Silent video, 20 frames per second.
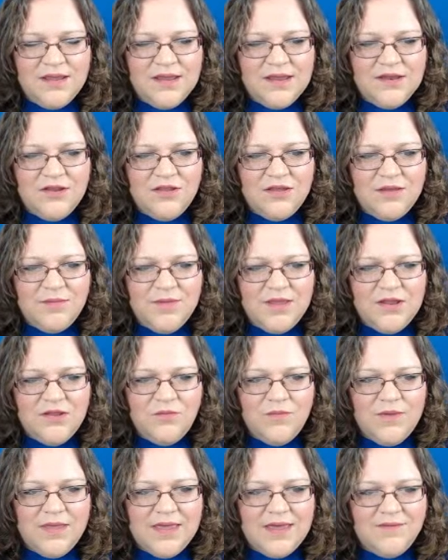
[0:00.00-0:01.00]
And I mean,
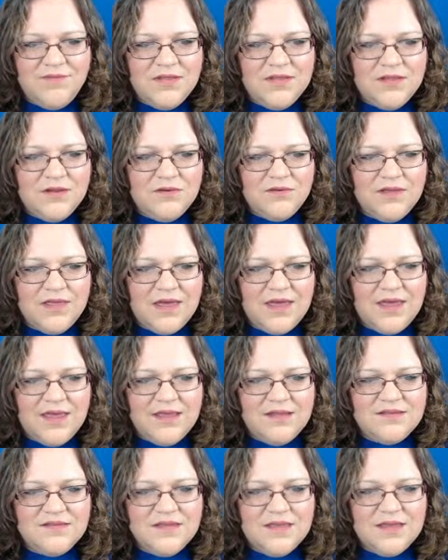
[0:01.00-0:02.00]
we have the little
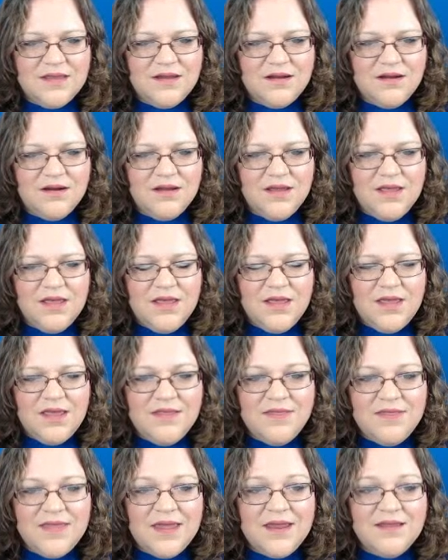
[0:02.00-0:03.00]
guides here,
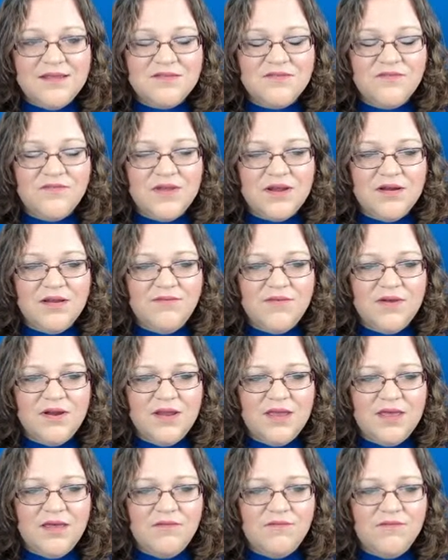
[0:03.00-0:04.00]
and that is very, very
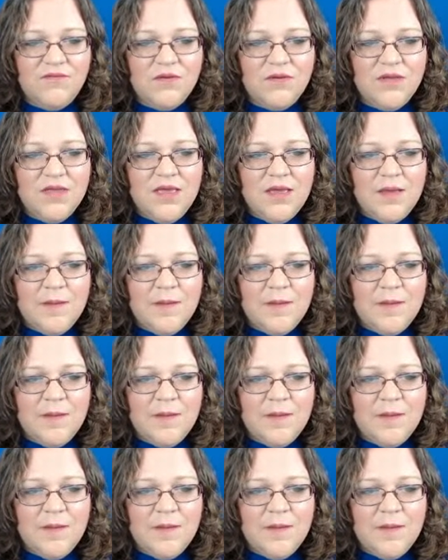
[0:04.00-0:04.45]
helpful.